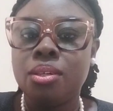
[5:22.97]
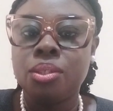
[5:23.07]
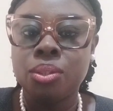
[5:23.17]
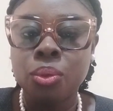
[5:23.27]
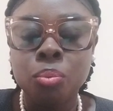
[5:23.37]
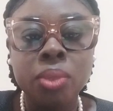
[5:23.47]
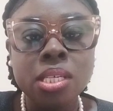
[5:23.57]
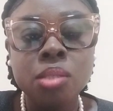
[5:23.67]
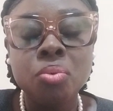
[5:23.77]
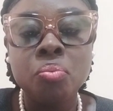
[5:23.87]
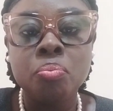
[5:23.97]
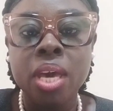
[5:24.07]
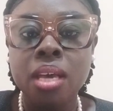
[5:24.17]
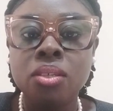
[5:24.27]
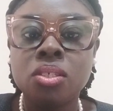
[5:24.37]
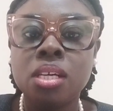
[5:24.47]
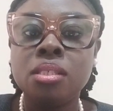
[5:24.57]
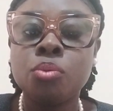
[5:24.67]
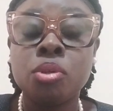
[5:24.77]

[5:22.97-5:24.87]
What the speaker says: So please be patient